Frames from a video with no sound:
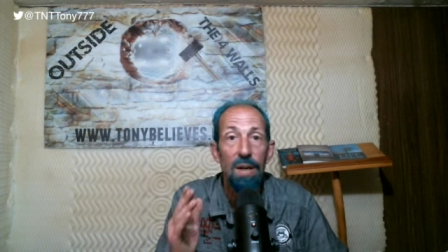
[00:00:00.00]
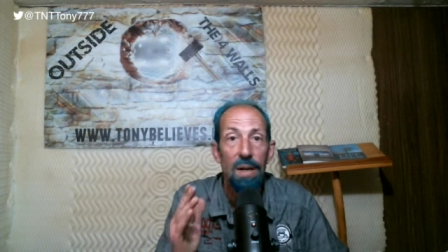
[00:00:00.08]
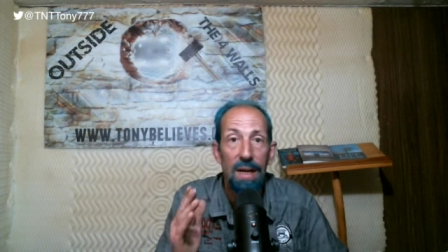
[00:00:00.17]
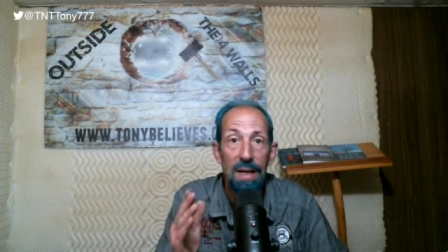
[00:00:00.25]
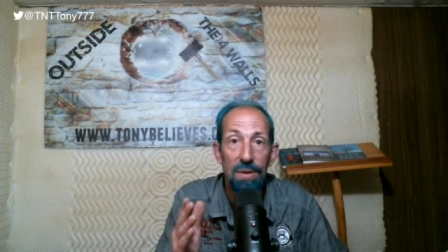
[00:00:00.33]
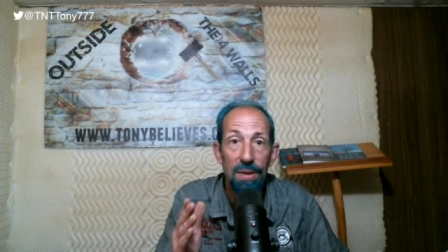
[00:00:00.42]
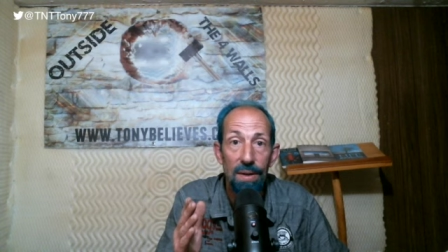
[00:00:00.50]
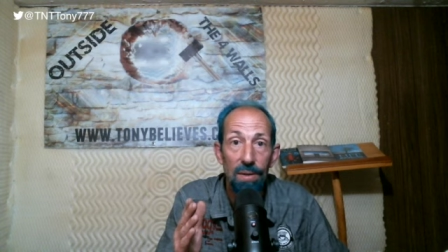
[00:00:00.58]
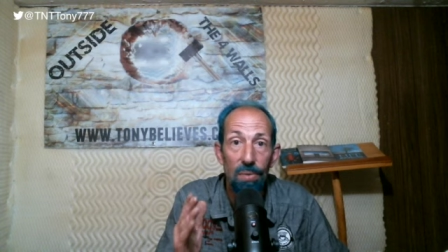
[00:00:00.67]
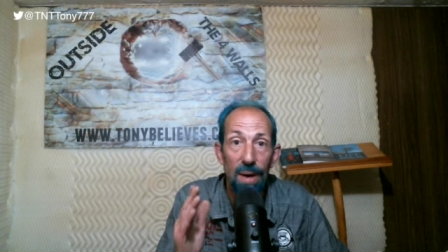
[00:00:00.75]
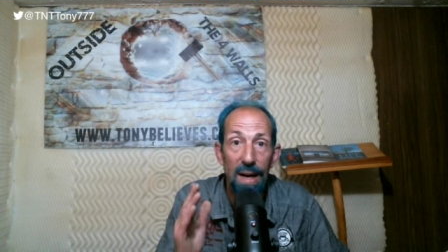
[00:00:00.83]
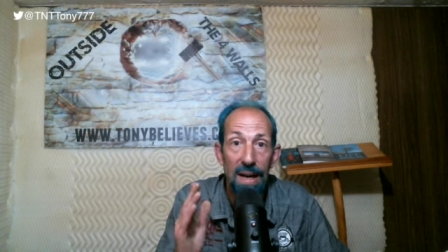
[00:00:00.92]
he took
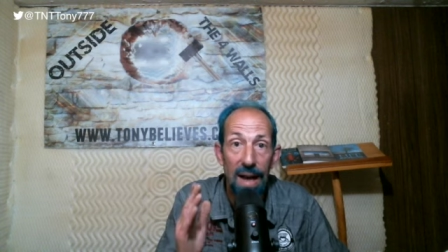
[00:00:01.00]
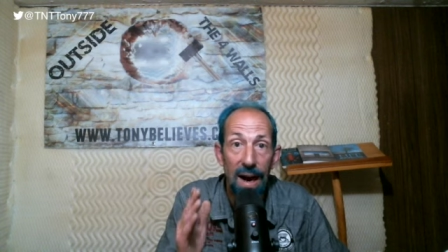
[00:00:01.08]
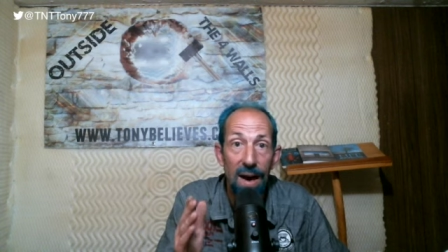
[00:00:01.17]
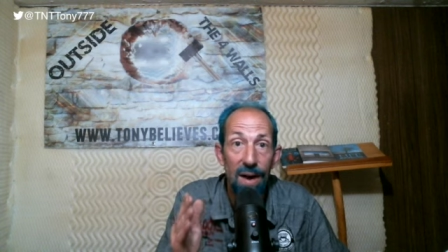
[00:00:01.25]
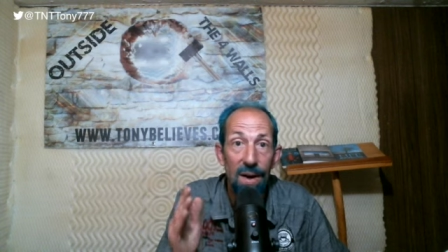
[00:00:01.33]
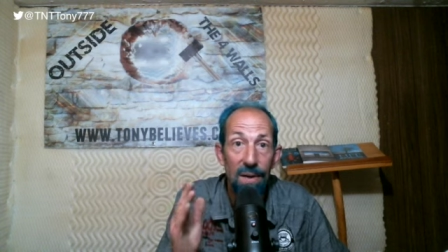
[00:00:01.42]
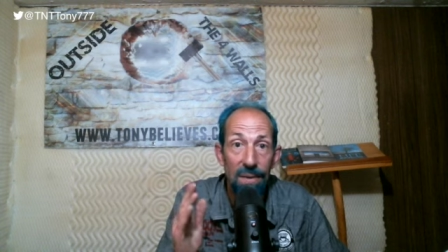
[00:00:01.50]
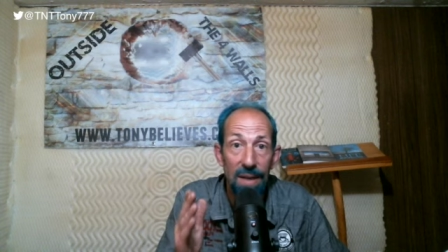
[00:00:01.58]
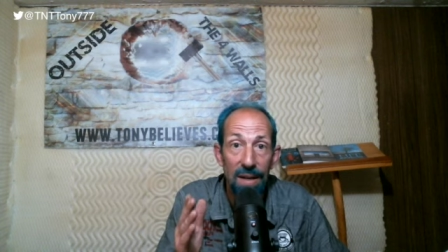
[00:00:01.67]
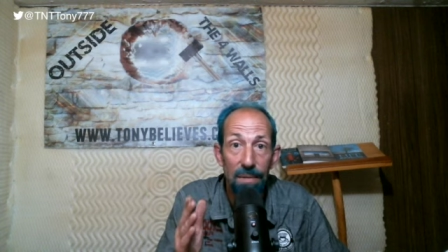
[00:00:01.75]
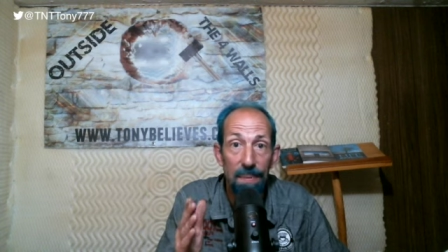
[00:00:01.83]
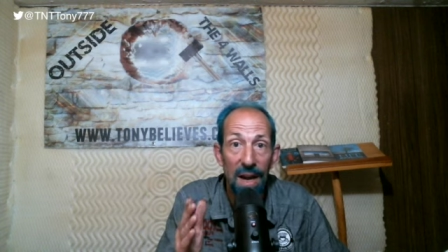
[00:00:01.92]
away all
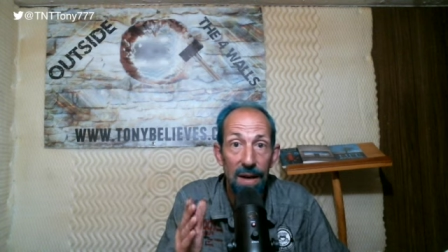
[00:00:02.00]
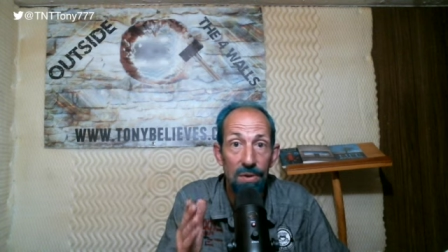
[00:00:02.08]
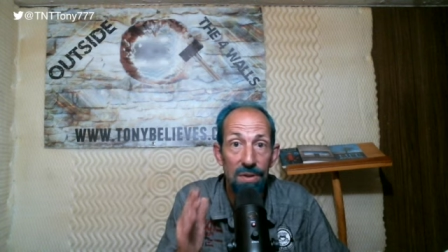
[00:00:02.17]
their powers.